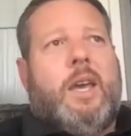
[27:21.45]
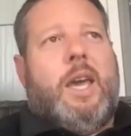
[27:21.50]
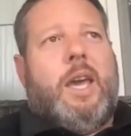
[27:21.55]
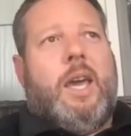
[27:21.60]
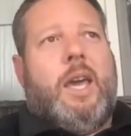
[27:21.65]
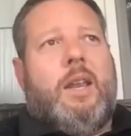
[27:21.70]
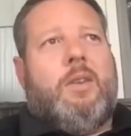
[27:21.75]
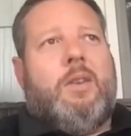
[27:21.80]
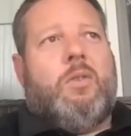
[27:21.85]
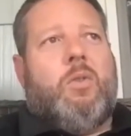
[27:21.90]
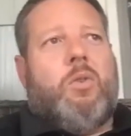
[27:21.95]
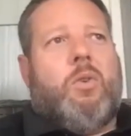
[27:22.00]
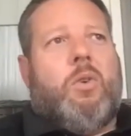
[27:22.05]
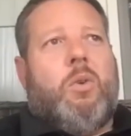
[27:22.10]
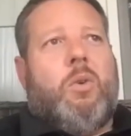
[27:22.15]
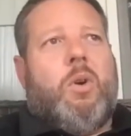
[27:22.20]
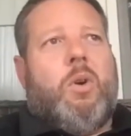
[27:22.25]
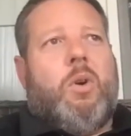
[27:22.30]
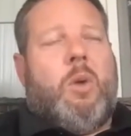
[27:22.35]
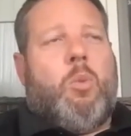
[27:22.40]
And
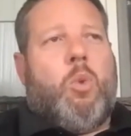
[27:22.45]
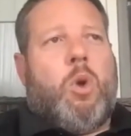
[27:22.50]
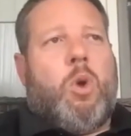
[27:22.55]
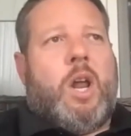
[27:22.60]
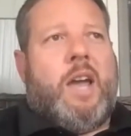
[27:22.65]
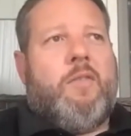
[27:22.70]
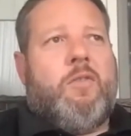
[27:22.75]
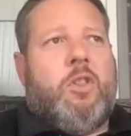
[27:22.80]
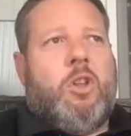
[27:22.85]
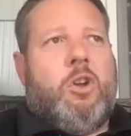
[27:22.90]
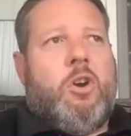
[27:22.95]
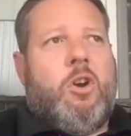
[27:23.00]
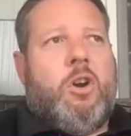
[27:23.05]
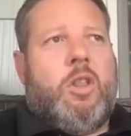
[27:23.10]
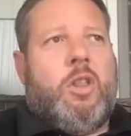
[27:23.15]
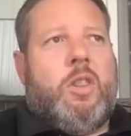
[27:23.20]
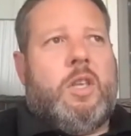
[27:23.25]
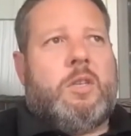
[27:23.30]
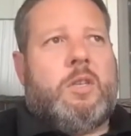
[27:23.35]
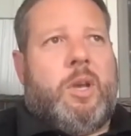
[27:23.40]
what I've
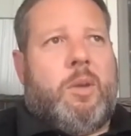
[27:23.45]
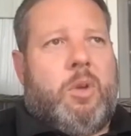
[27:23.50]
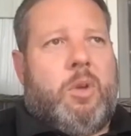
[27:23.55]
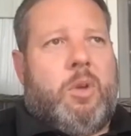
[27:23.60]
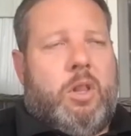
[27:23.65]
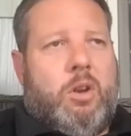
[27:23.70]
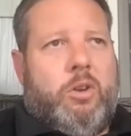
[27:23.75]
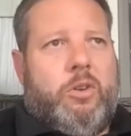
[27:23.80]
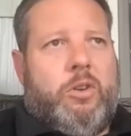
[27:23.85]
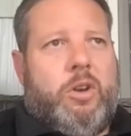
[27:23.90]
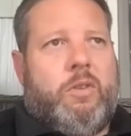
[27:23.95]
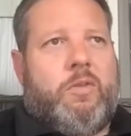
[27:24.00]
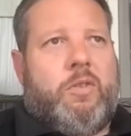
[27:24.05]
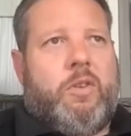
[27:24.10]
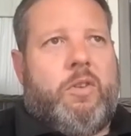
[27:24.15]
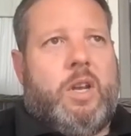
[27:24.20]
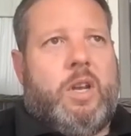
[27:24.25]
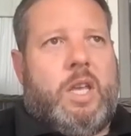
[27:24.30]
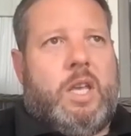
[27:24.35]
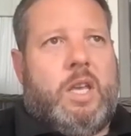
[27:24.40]
learned, and this might be a little
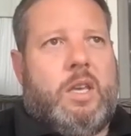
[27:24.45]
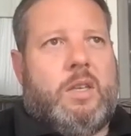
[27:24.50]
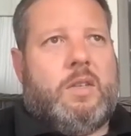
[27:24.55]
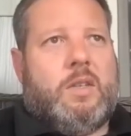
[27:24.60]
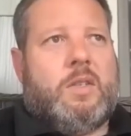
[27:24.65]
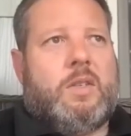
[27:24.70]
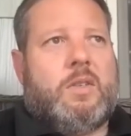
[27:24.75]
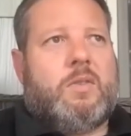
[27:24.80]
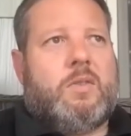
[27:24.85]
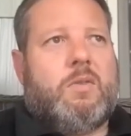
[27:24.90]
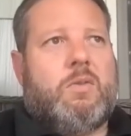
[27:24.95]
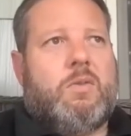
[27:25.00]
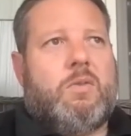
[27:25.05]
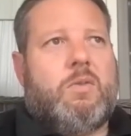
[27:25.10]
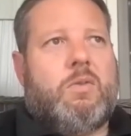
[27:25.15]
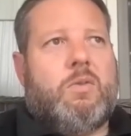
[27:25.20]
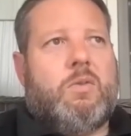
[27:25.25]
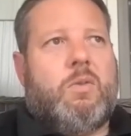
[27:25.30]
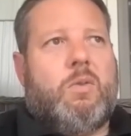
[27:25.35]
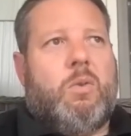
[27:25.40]
different, is,
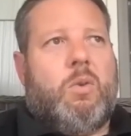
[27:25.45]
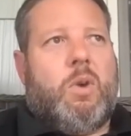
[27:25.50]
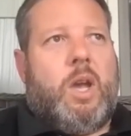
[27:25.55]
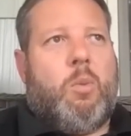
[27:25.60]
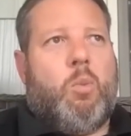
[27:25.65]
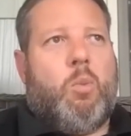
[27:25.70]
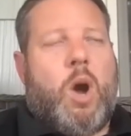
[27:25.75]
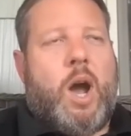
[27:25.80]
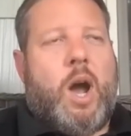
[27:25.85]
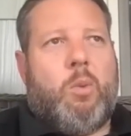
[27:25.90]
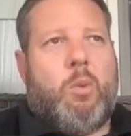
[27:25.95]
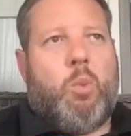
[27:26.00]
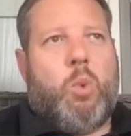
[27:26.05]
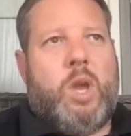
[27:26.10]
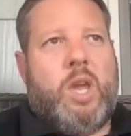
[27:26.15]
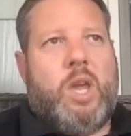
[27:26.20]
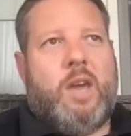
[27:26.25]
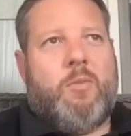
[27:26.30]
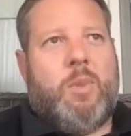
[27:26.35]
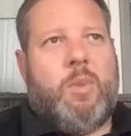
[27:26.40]
and why
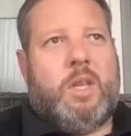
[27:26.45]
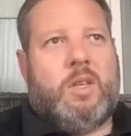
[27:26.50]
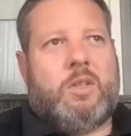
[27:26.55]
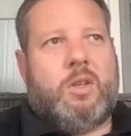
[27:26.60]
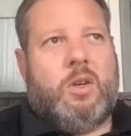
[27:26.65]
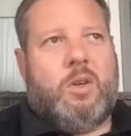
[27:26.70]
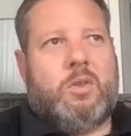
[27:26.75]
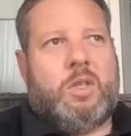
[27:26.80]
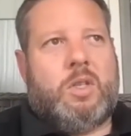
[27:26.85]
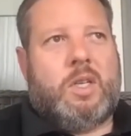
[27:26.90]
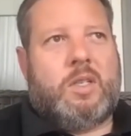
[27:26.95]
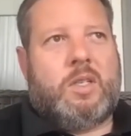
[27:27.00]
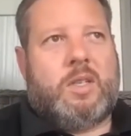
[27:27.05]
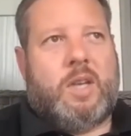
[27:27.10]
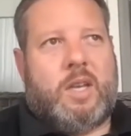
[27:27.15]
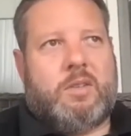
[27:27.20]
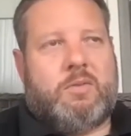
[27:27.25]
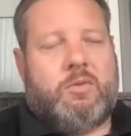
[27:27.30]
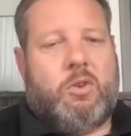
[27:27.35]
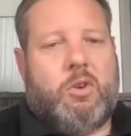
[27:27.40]
we have been so
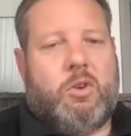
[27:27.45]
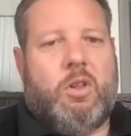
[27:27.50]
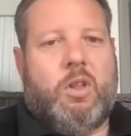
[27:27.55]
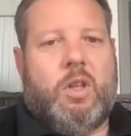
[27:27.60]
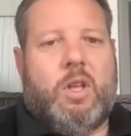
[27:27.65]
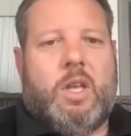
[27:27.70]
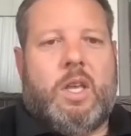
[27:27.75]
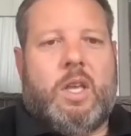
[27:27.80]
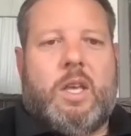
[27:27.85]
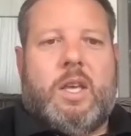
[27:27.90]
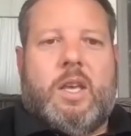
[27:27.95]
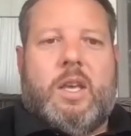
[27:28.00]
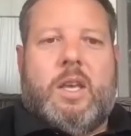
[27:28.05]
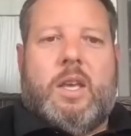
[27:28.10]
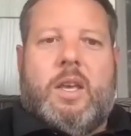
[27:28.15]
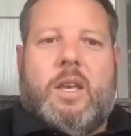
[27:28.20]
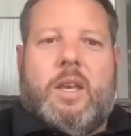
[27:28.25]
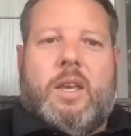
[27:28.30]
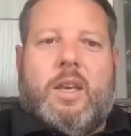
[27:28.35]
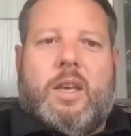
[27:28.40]
successful,
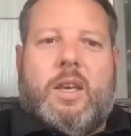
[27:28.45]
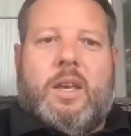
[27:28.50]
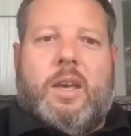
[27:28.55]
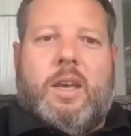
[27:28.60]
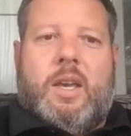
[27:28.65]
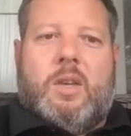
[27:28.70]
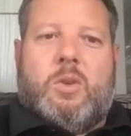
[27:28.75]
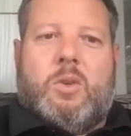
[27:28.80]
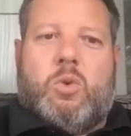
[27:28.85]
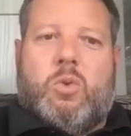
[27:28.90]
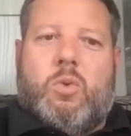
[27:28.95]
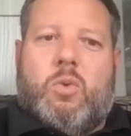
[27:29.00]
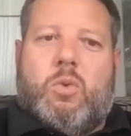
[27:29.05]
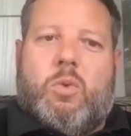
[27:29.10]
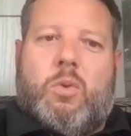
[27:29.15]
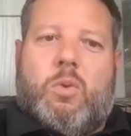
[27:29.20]
is